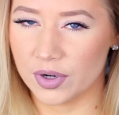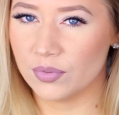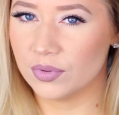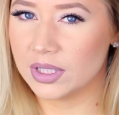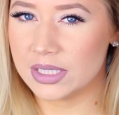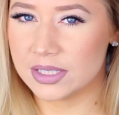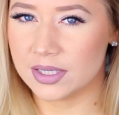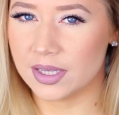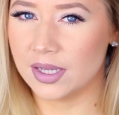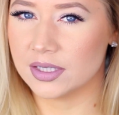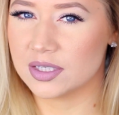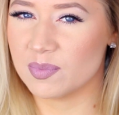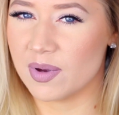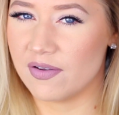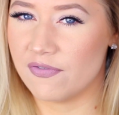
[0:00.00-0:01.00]
I wouldn't really say
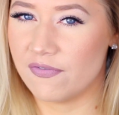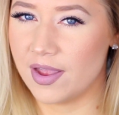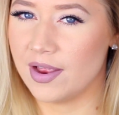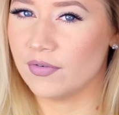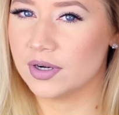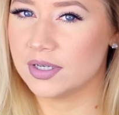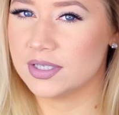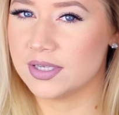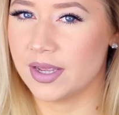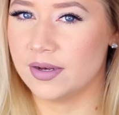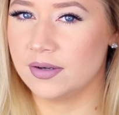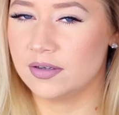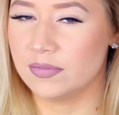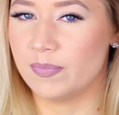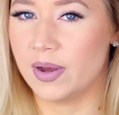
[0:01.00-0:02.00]
it's my favorite
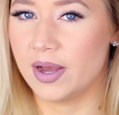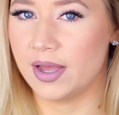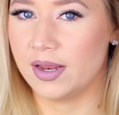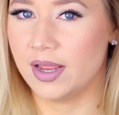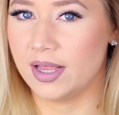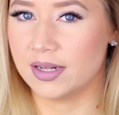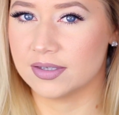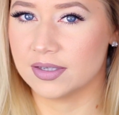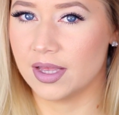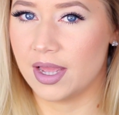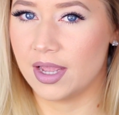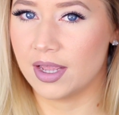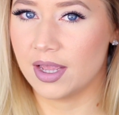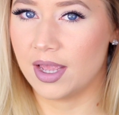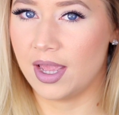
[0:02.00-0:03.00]
scent, but it's
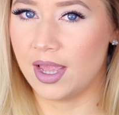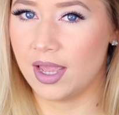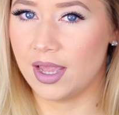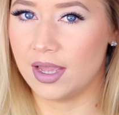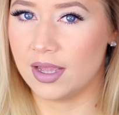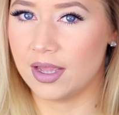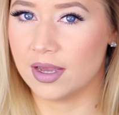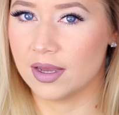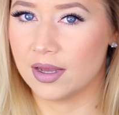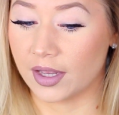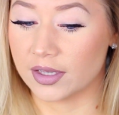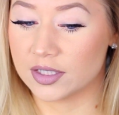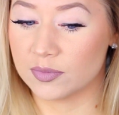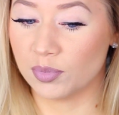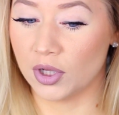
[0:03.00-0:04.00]
like a
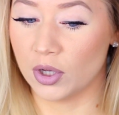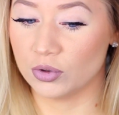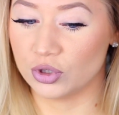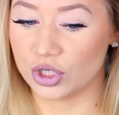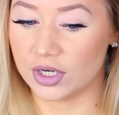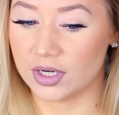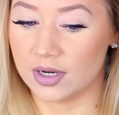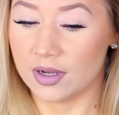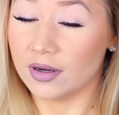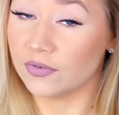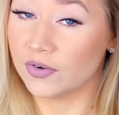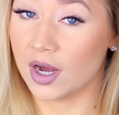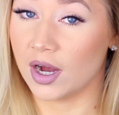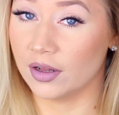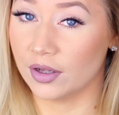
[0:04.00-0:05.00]
explosion
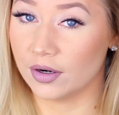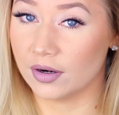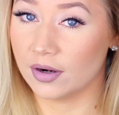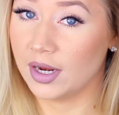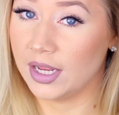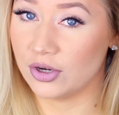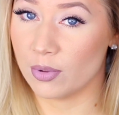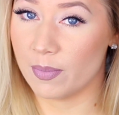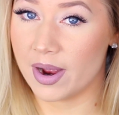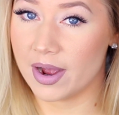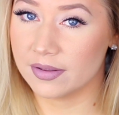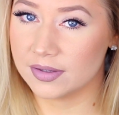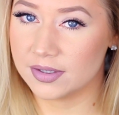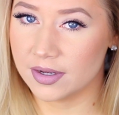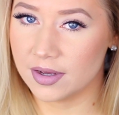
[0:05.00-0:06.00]
of color in your
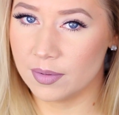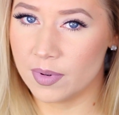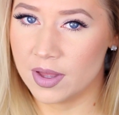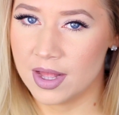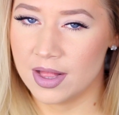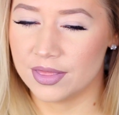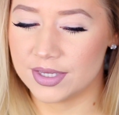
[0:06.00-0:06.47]
bathtub.